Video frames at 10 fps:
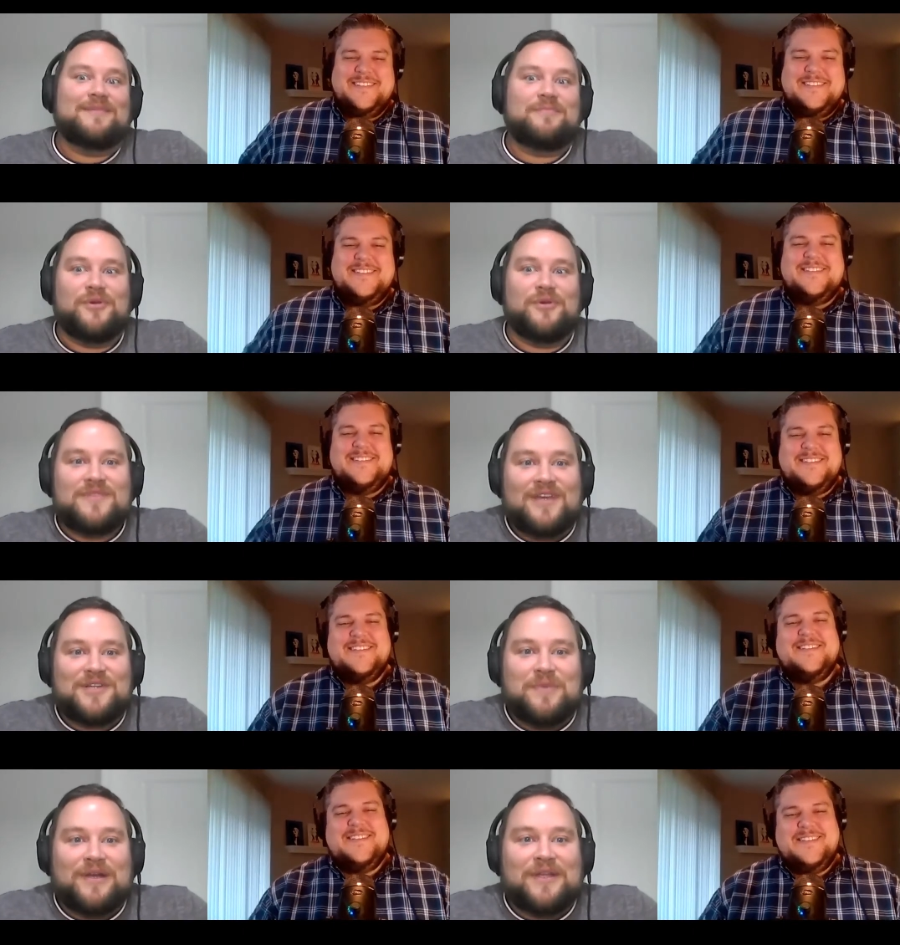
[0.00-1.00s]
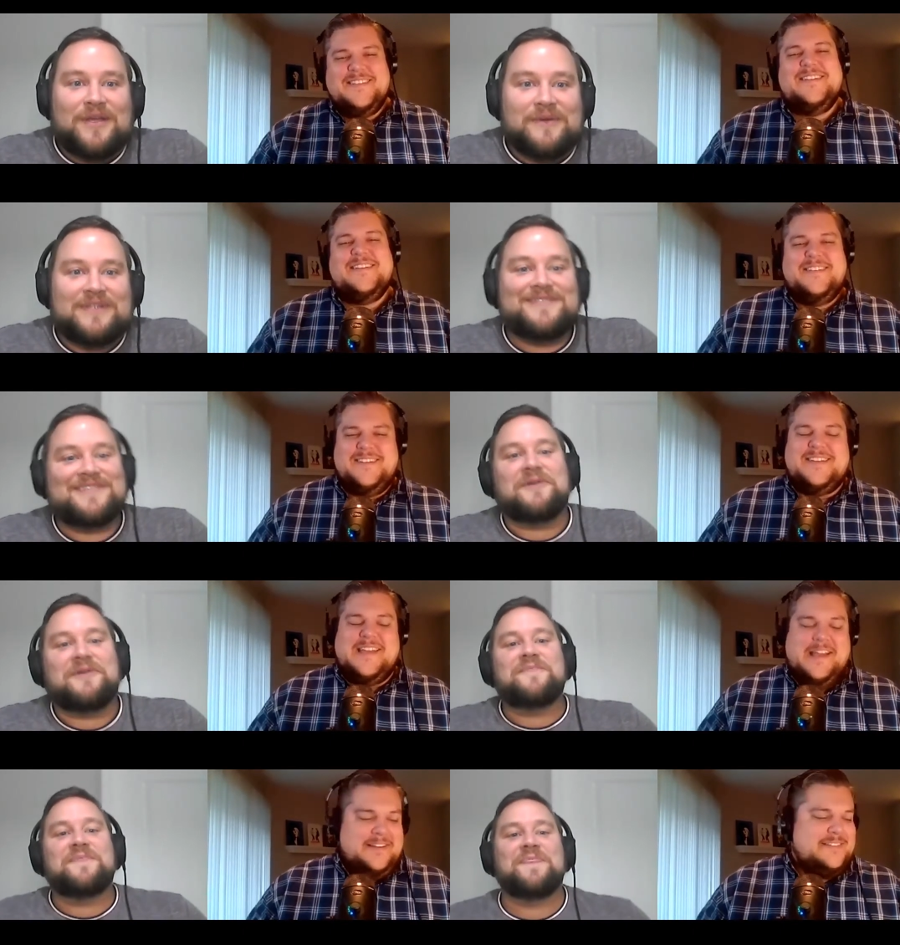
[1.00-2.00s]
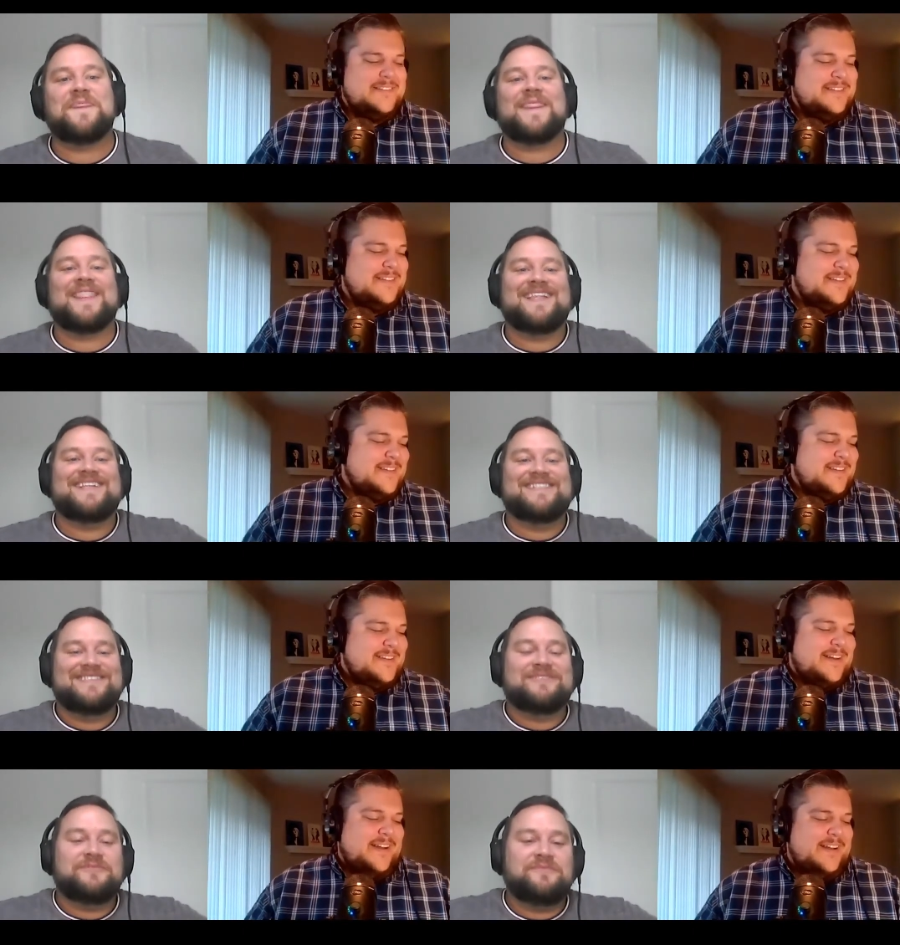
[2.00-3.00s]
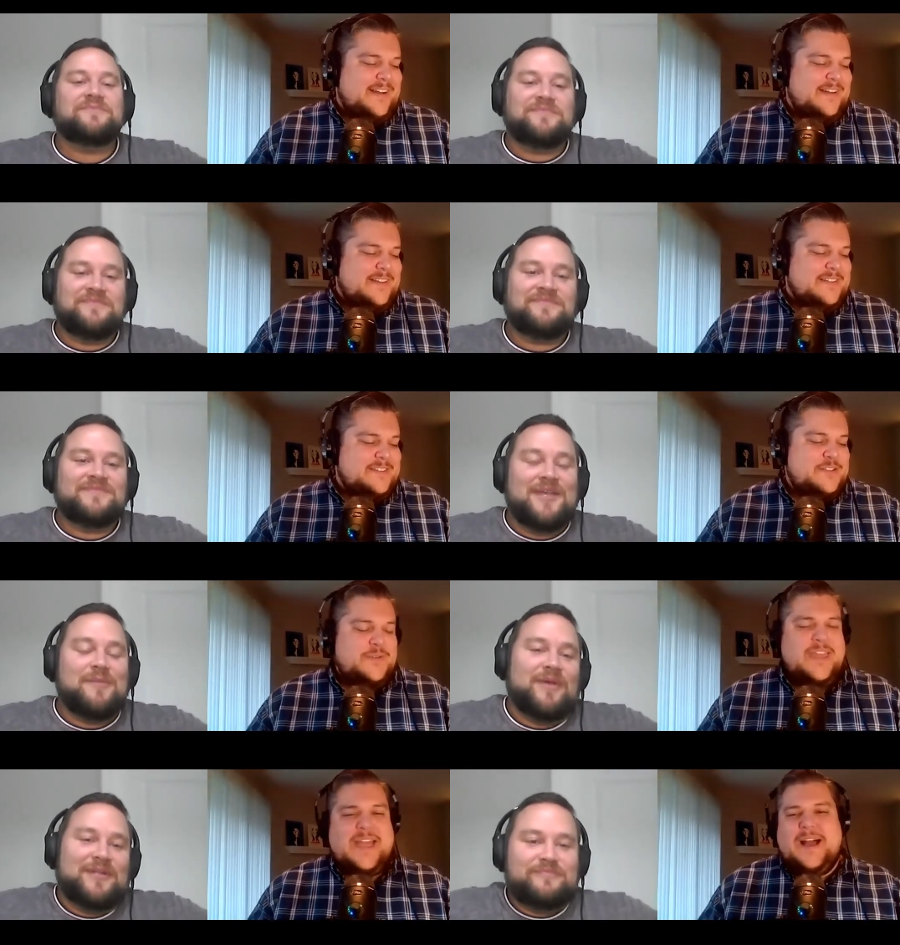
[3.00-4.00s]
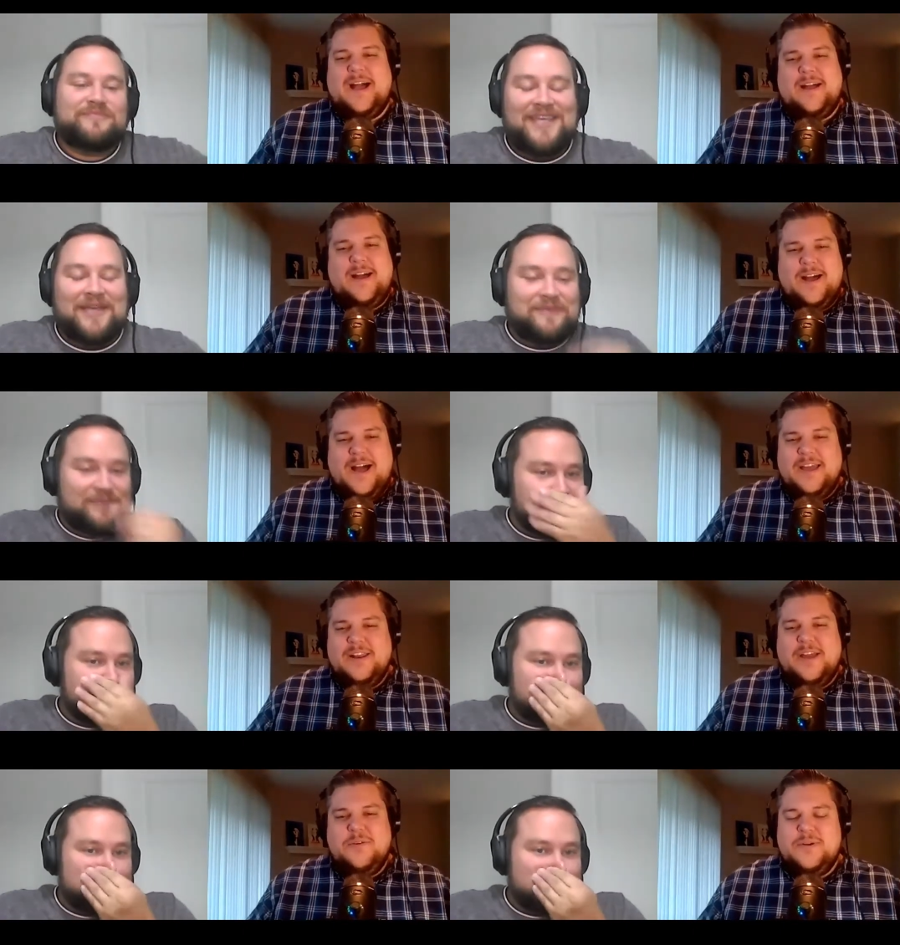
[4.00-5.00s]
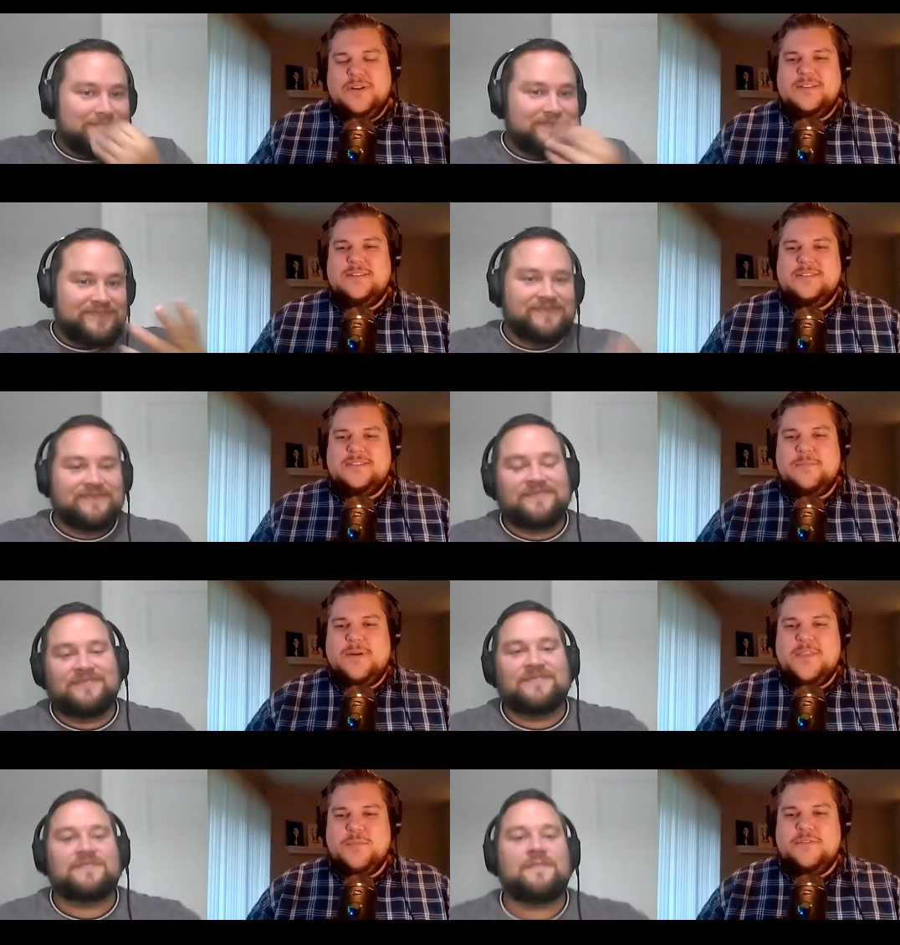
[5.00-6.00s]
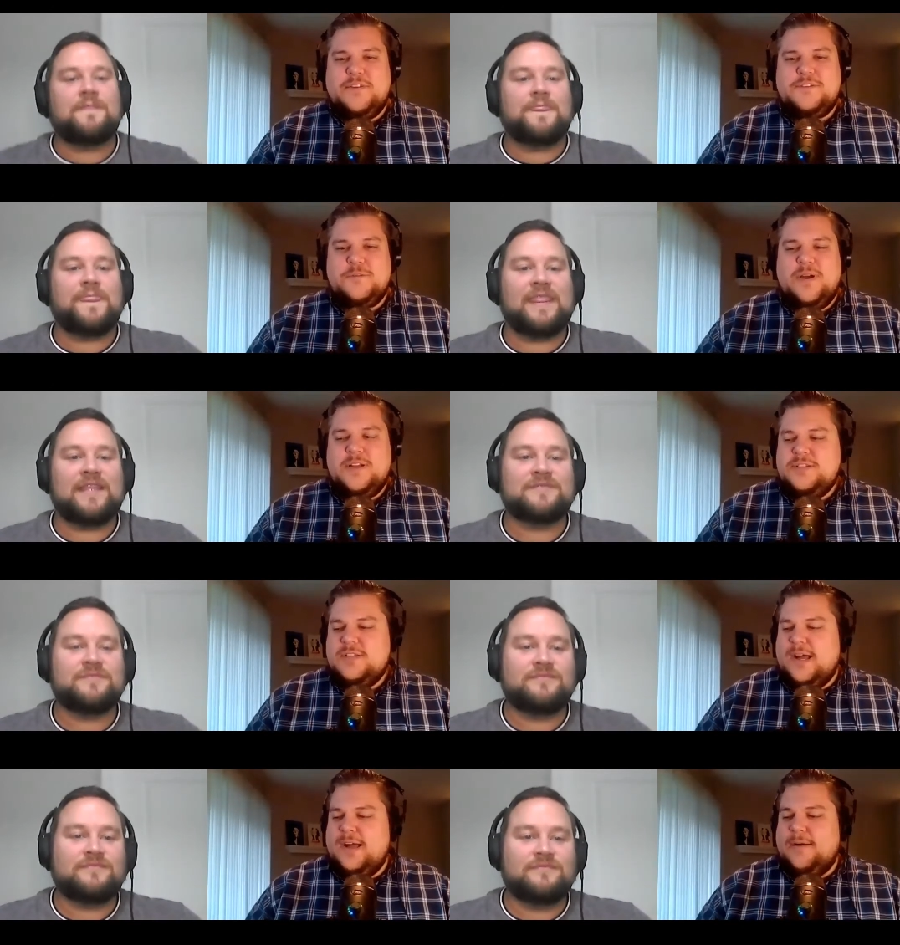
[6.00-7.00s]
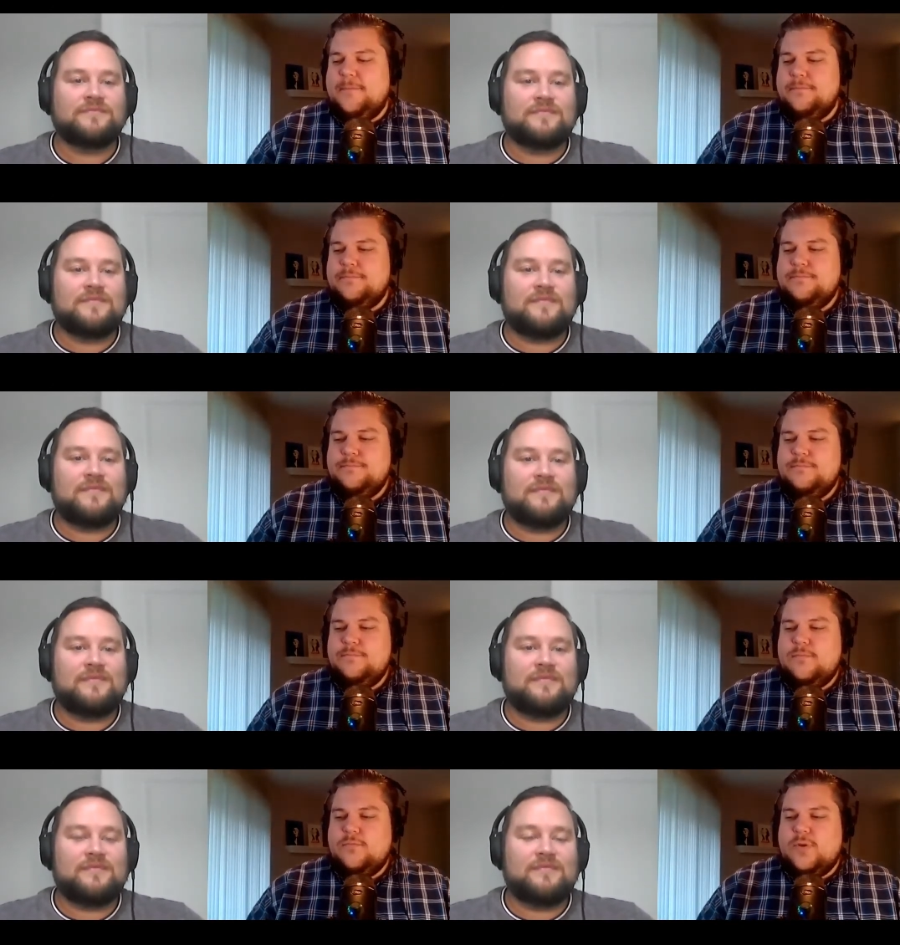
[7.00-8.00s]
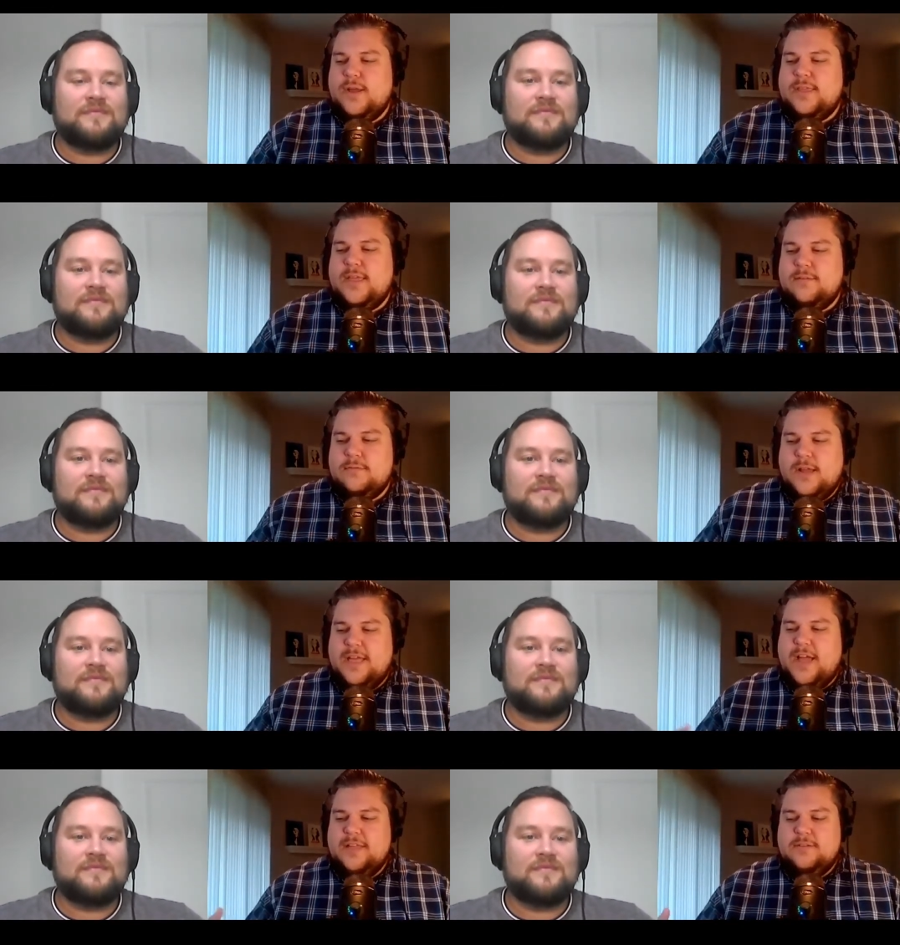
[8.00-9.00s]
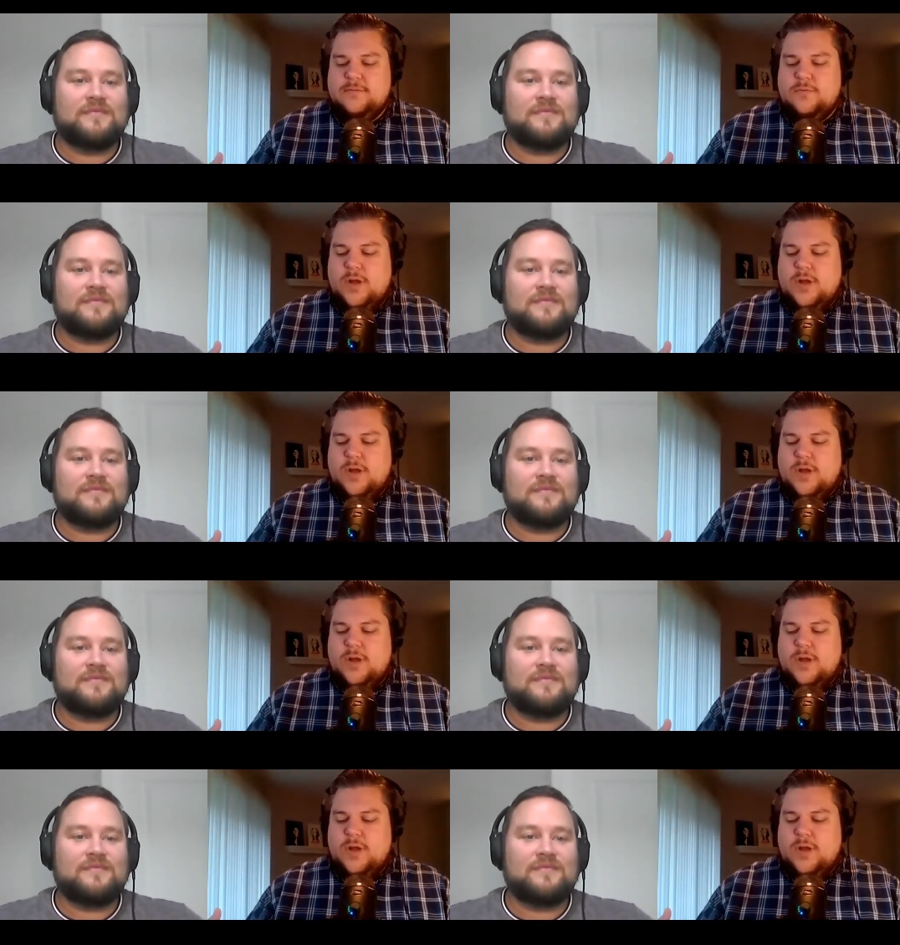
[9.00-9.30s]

Speaker 1: then boom, Sasha Baron Cohen. So yeah. Uh,
Speaker 2: but, so yeah, yeah. I, I don't want to dump on the movie too much. Um, again, I, I